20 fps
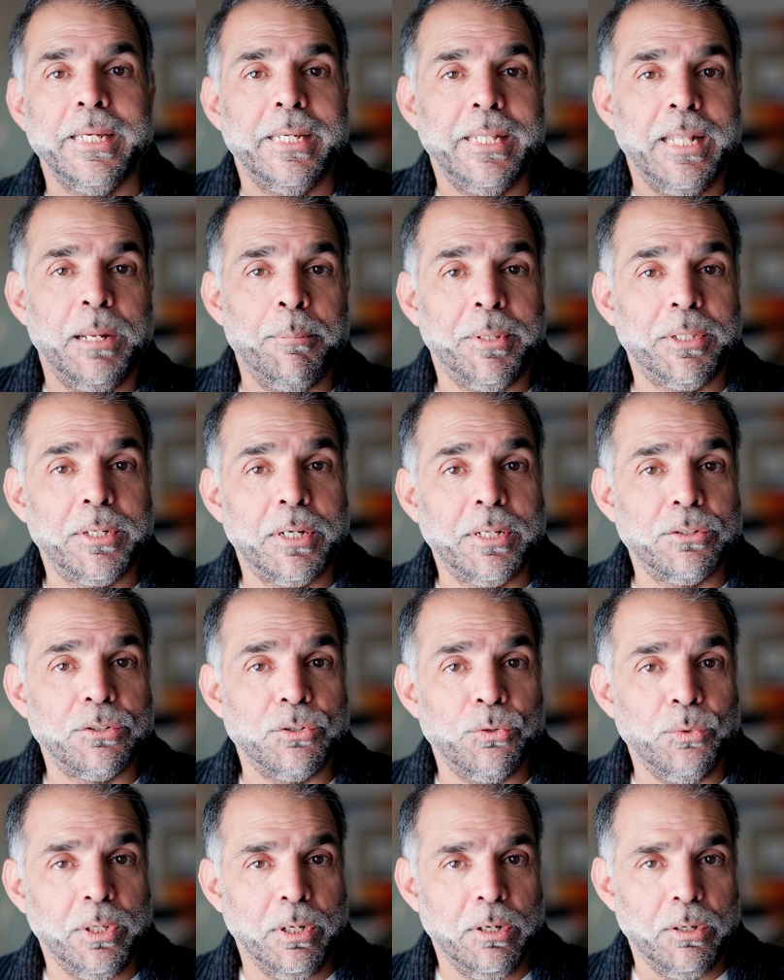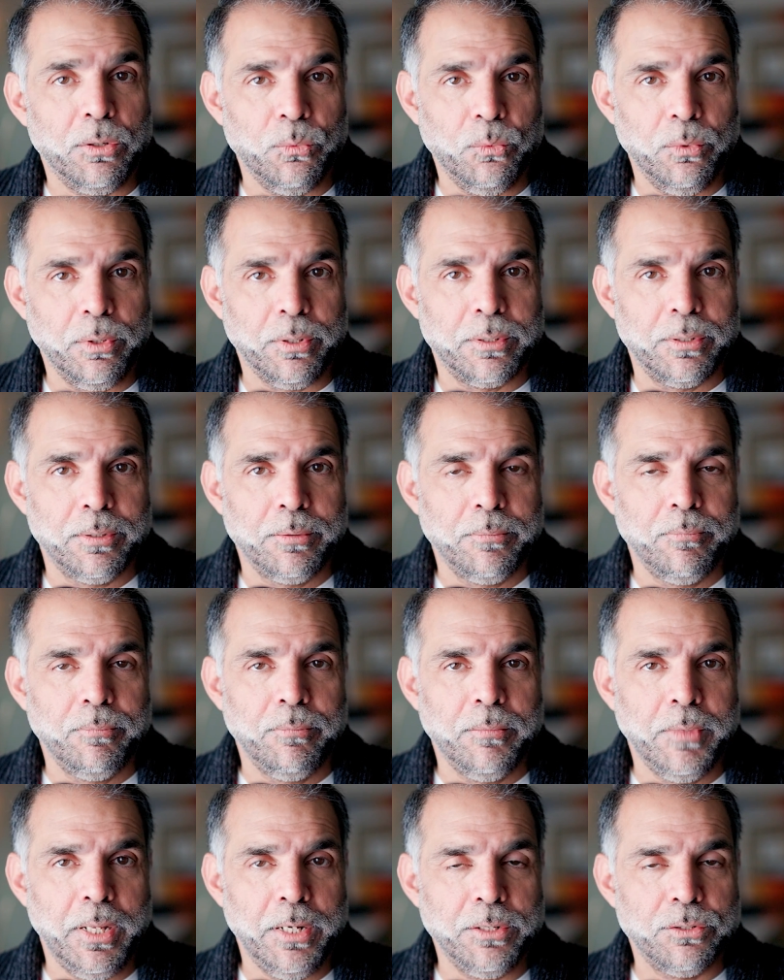then method is doing a lot of work
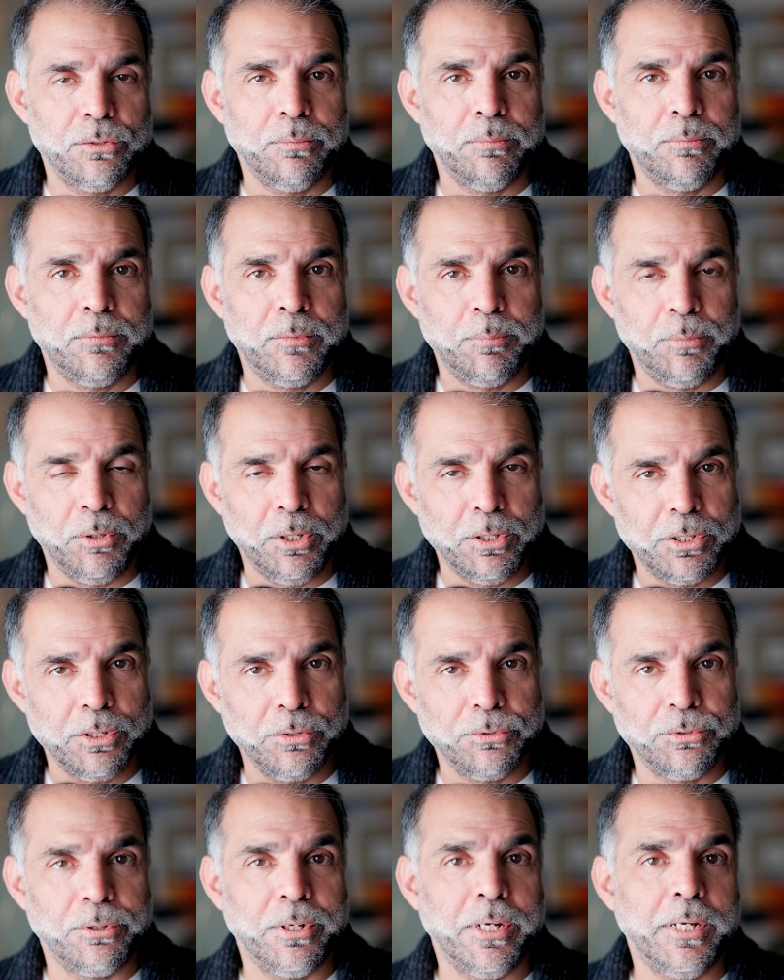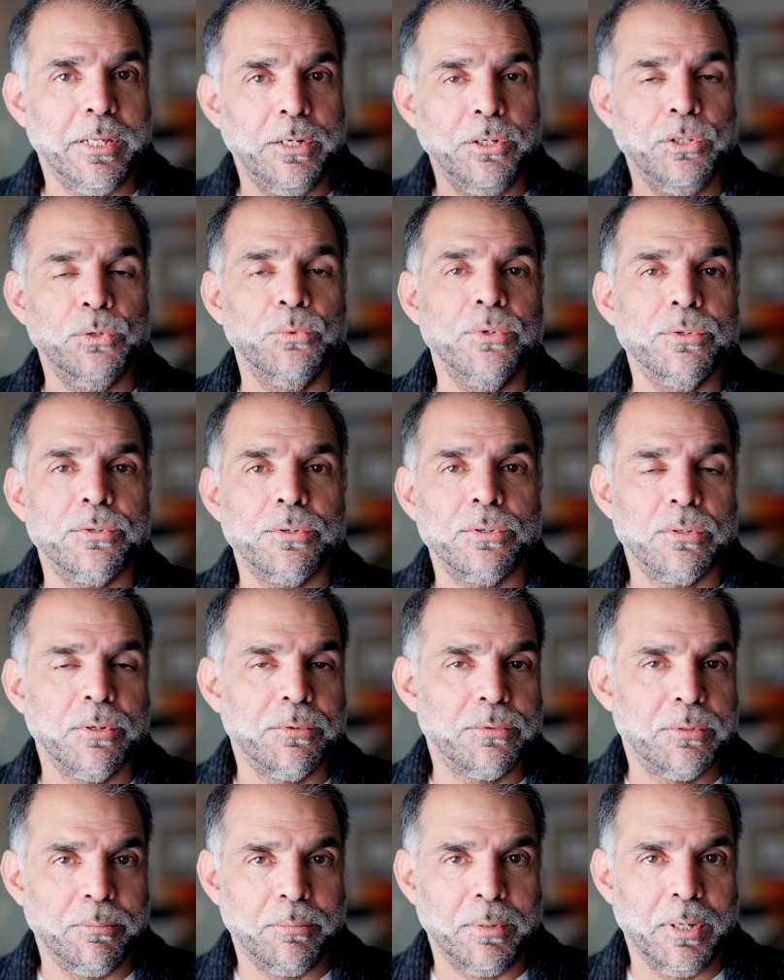and it's potentially also creating a new instance
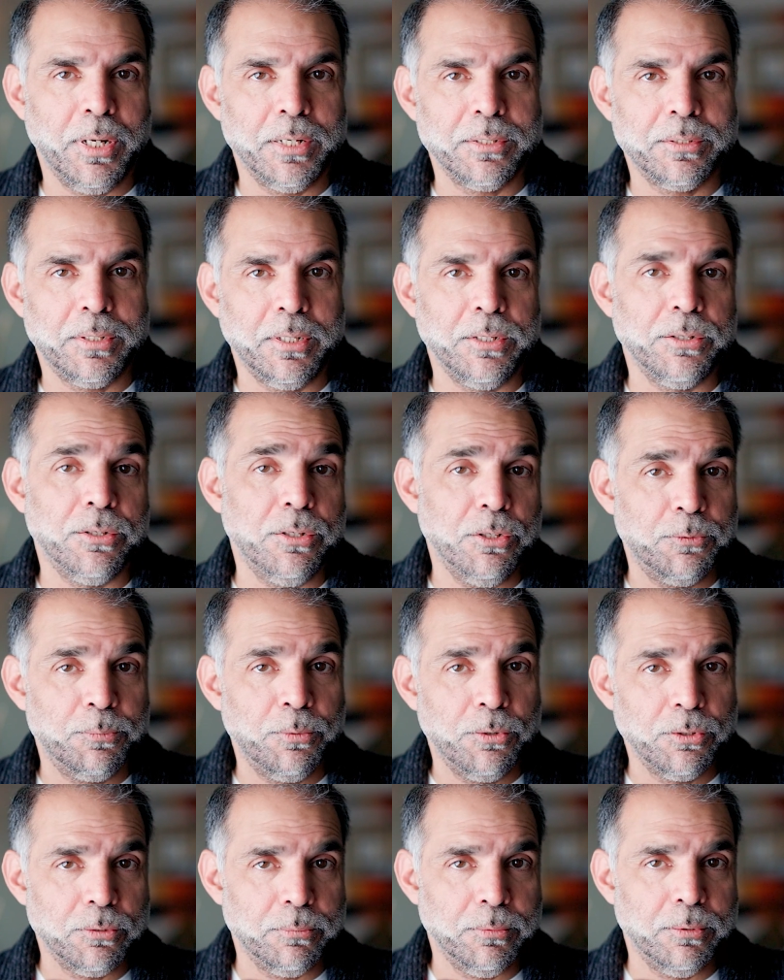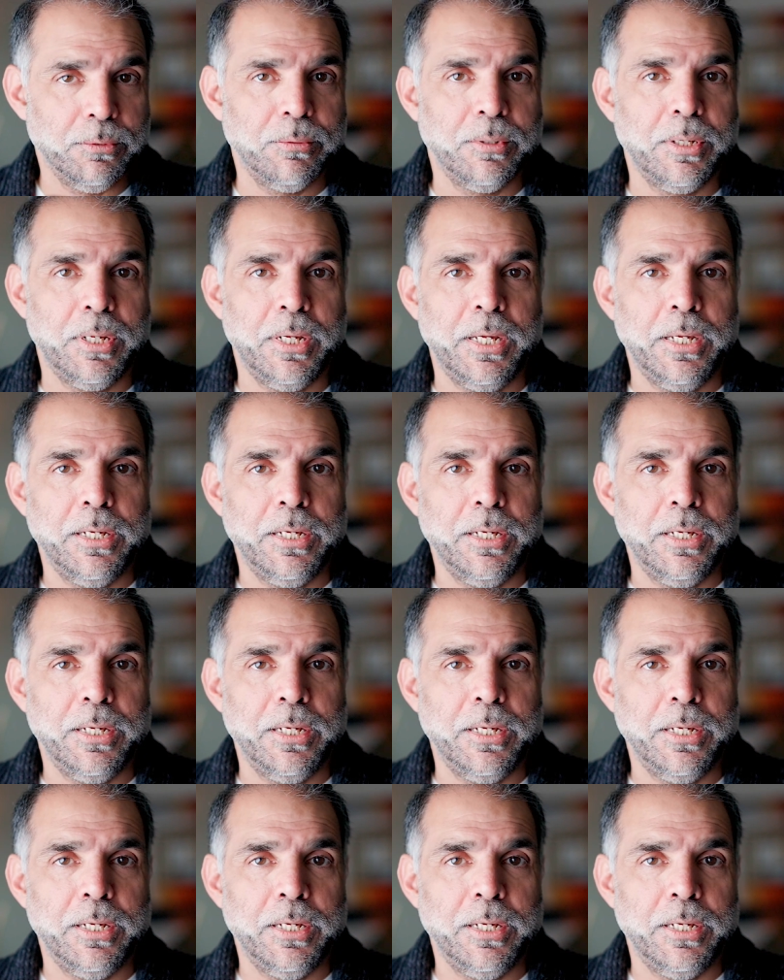of some class that is disposable.